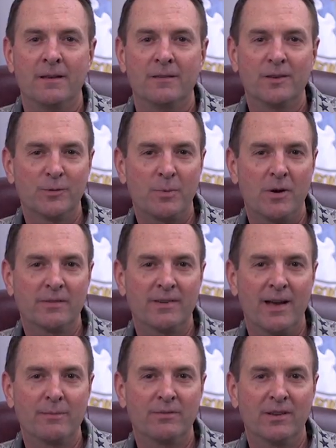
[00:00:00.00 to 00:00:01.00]
This
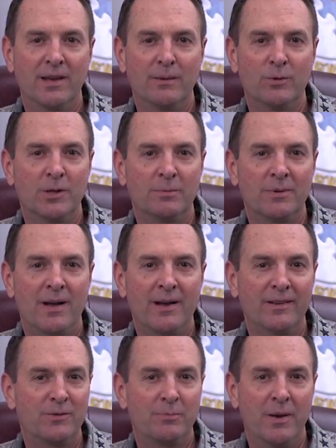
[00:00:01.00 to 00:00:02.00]
part-time team will apply
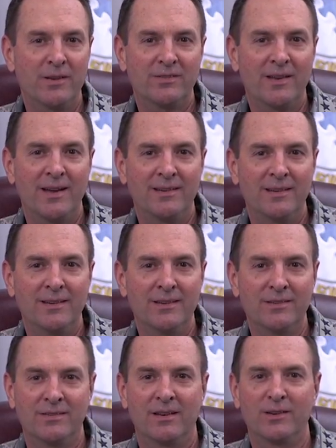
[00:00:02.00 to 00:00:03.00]
its best
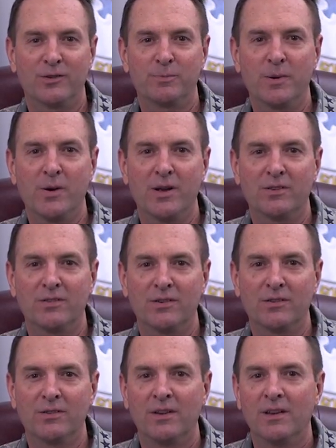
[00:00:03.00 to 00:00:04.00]
ideas and
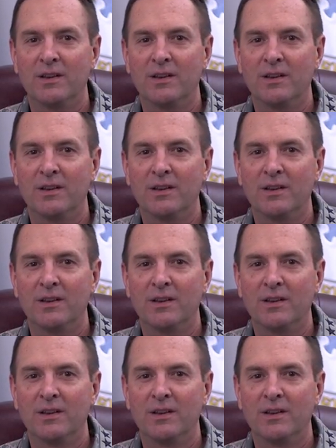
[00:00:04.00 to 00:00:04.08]
experiences